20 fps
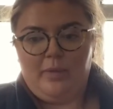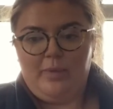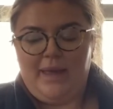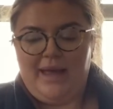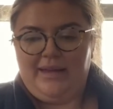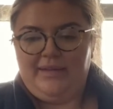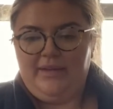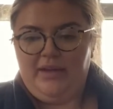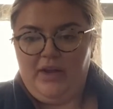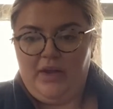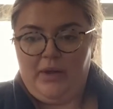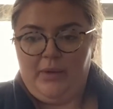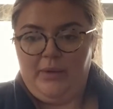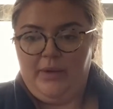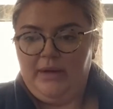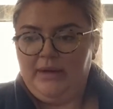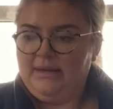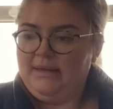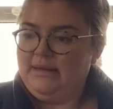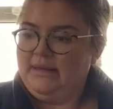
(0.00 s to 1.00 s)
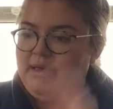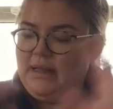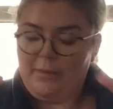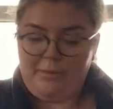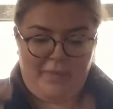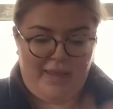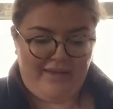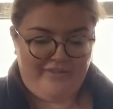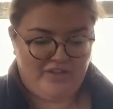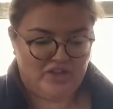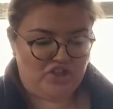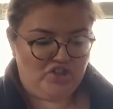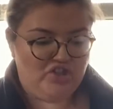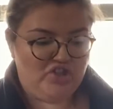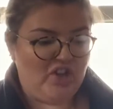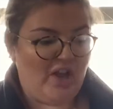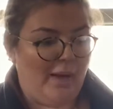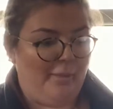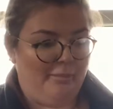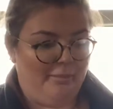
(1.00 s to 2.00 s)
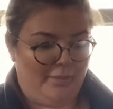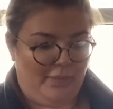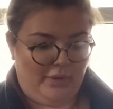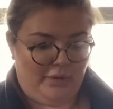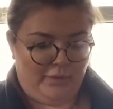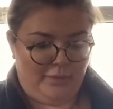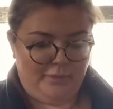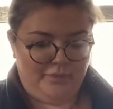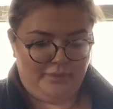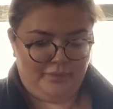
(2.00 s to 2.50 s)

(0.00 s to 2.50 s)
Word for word: there too. Bit of a jumble,